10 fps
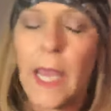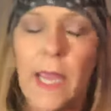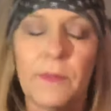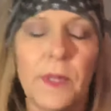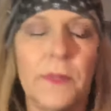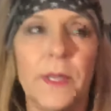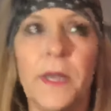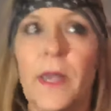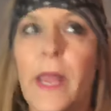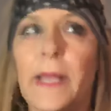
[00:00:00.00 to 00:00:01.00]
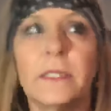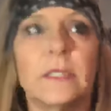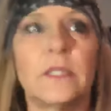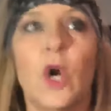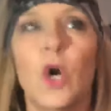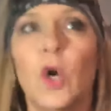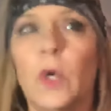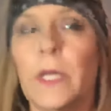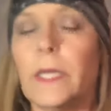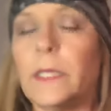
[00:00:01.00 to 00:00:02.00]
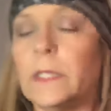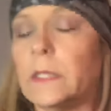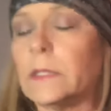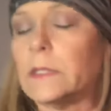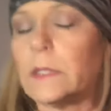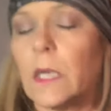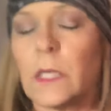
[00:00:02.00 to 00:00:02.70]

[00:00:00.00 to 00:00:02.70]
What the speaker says: and then the next song is,